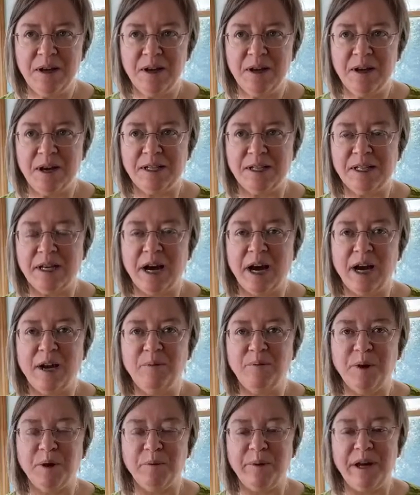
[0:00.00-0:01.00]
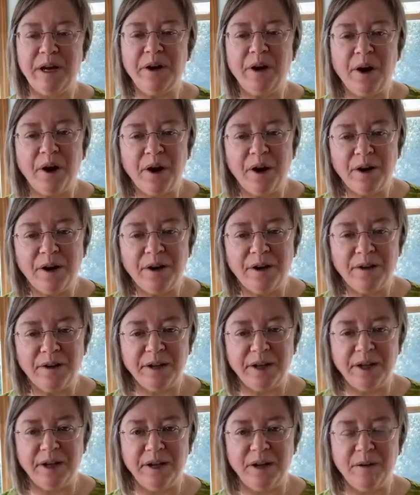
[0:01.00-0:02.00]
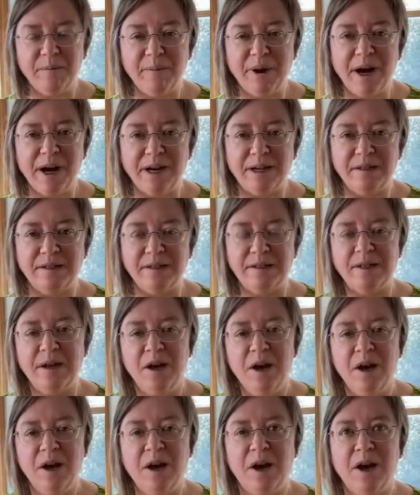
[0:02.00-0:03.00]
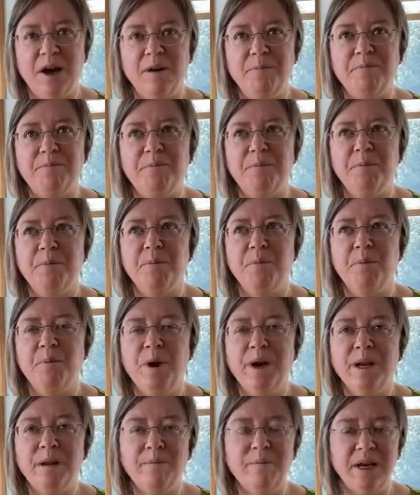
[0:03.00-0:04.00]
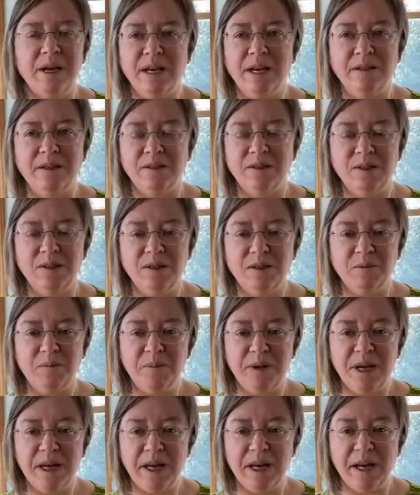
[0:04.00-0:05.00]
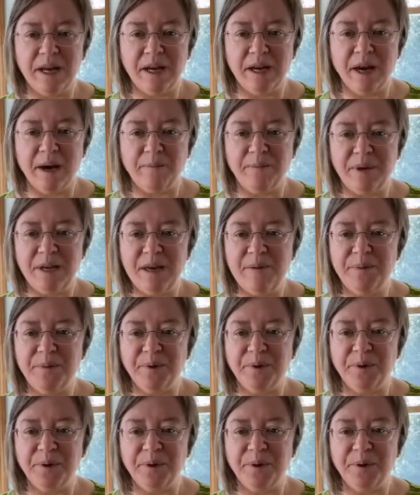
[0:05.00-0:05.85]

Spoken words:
a time where we call in our minds what it means to be a people